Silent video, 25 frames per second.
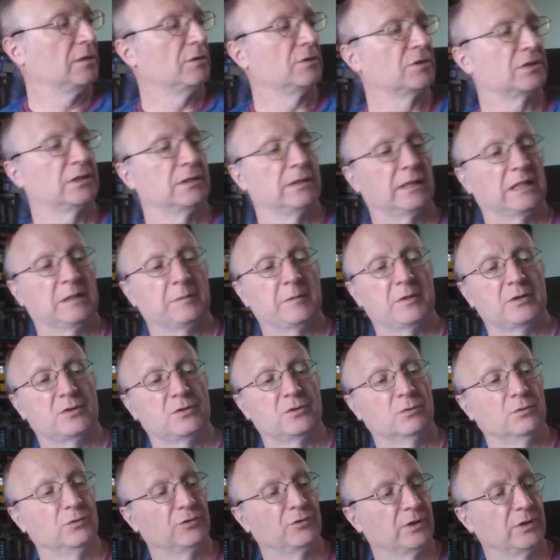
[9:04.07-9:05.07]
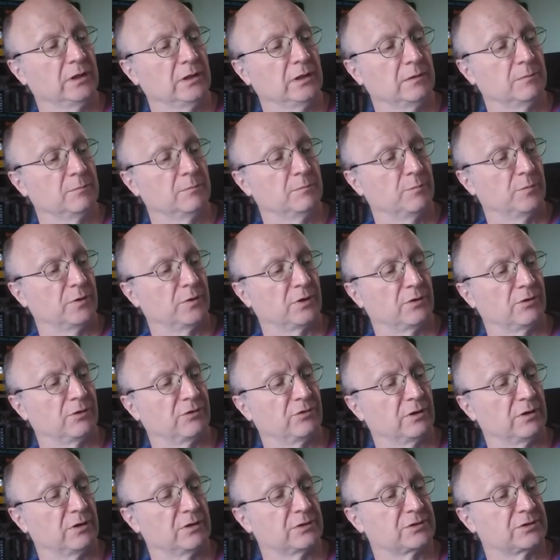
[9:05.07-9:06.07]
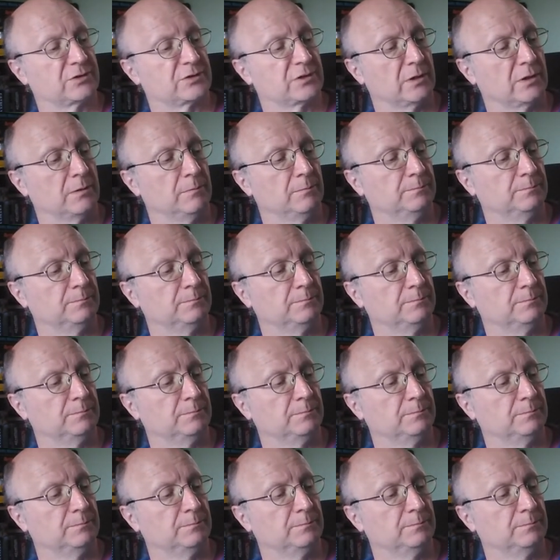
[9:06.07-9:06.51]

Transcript: looks a little bit daunting because it's